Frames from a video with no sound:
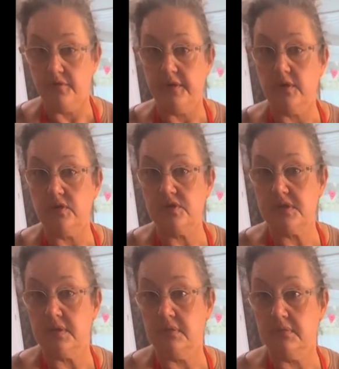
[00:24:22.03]
filled
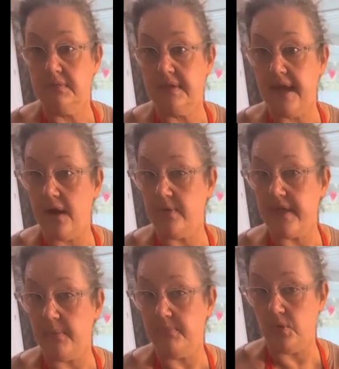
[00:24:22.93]
now with
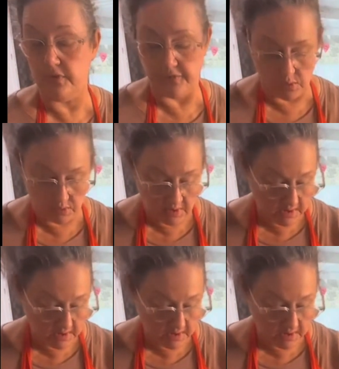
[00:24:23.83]
that beautiful